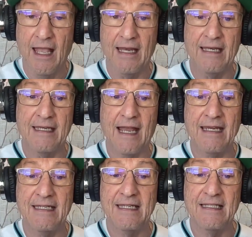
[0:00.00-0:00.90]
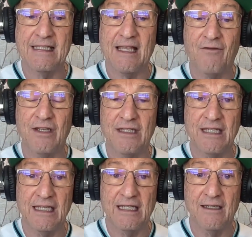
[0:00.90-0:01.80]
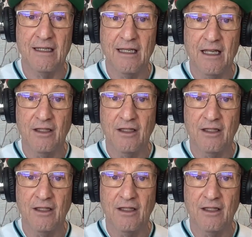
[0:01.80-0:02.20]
And in 1917,